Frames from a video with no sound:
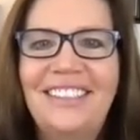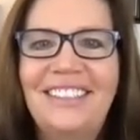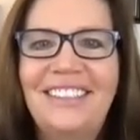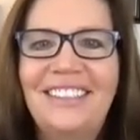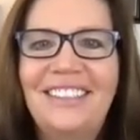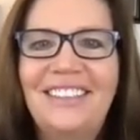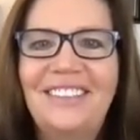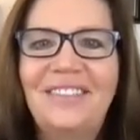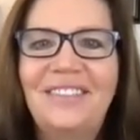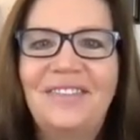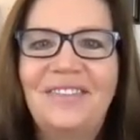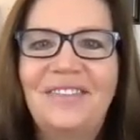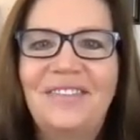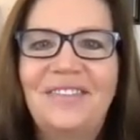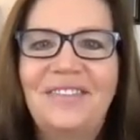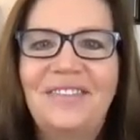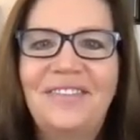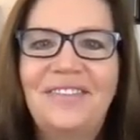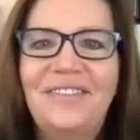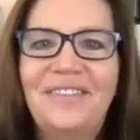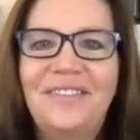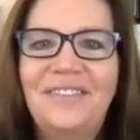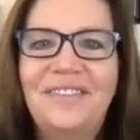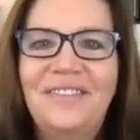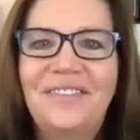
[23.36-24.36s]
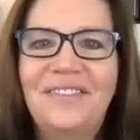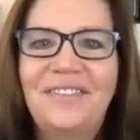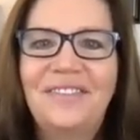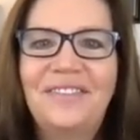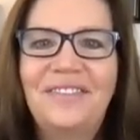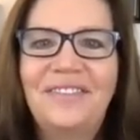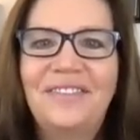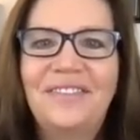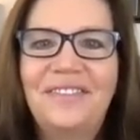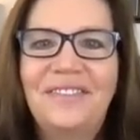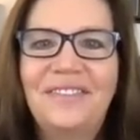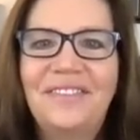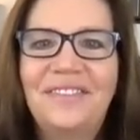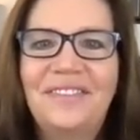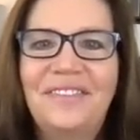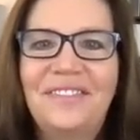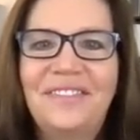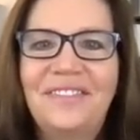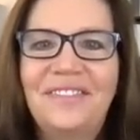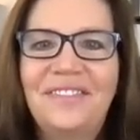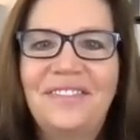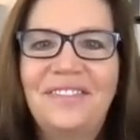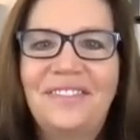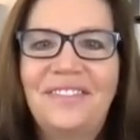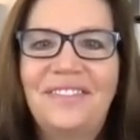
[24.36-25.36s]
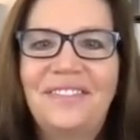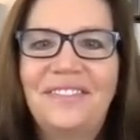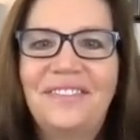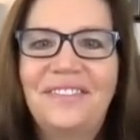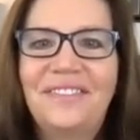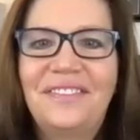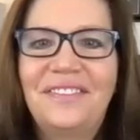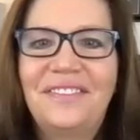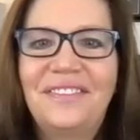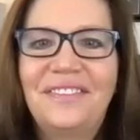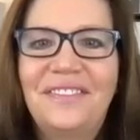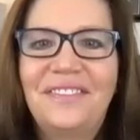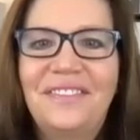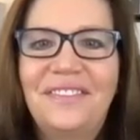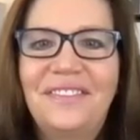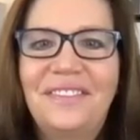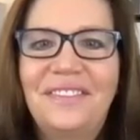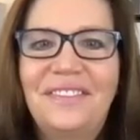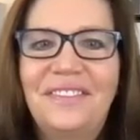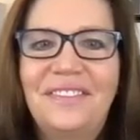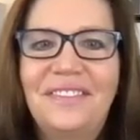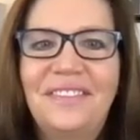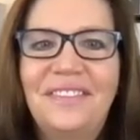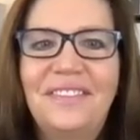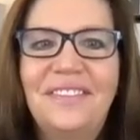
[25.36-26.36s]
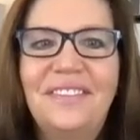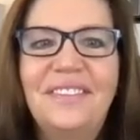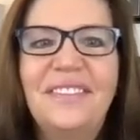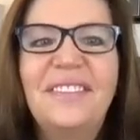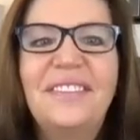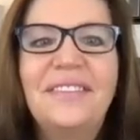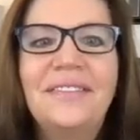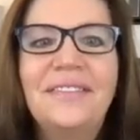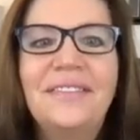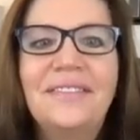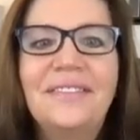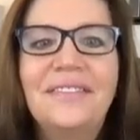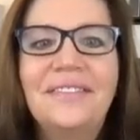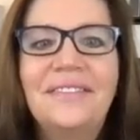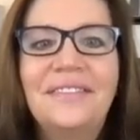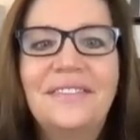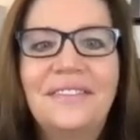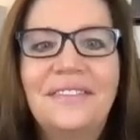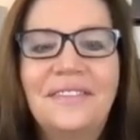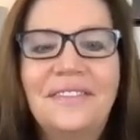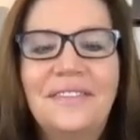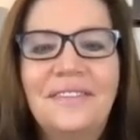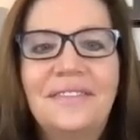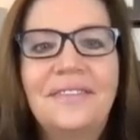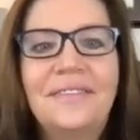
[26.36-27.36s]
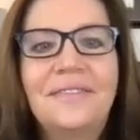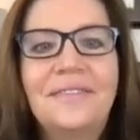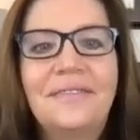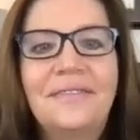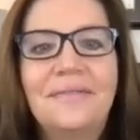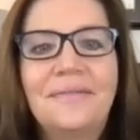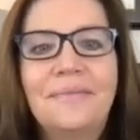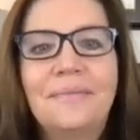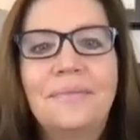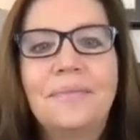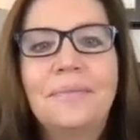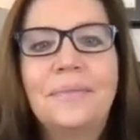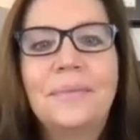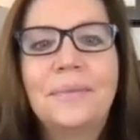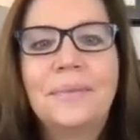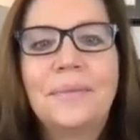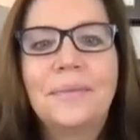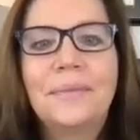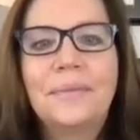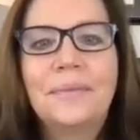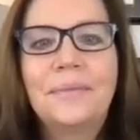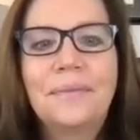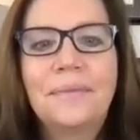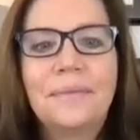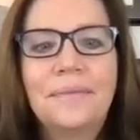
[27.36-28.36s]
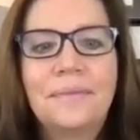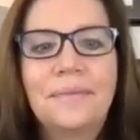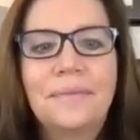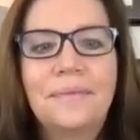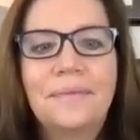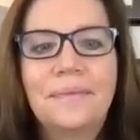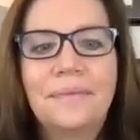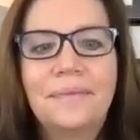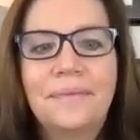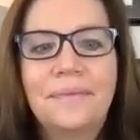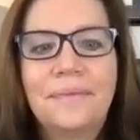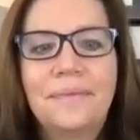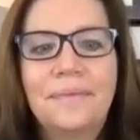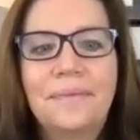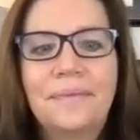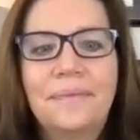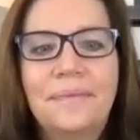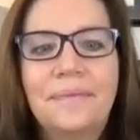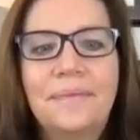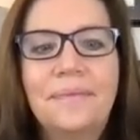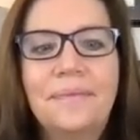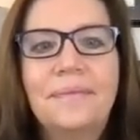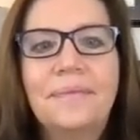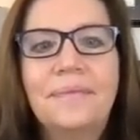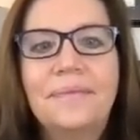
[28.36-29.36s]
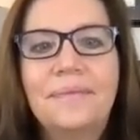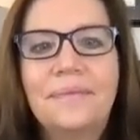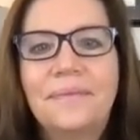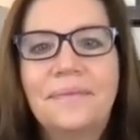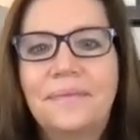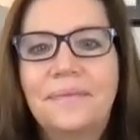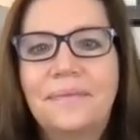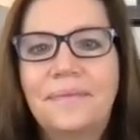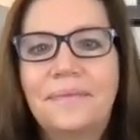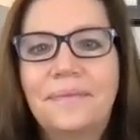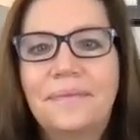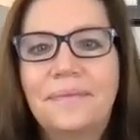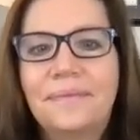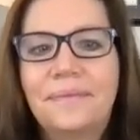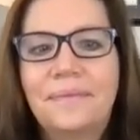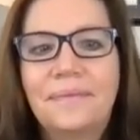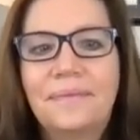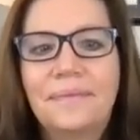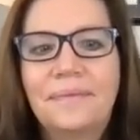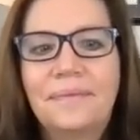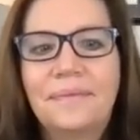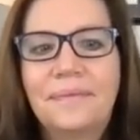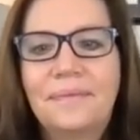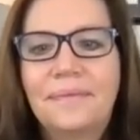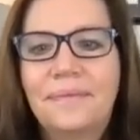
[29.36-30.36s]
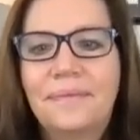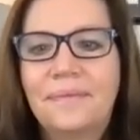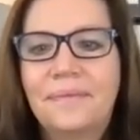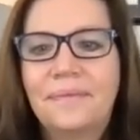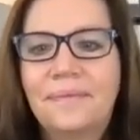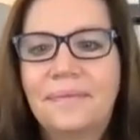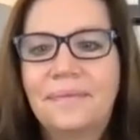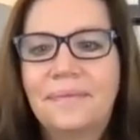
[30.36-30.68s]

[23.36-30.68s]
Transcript: [no speech]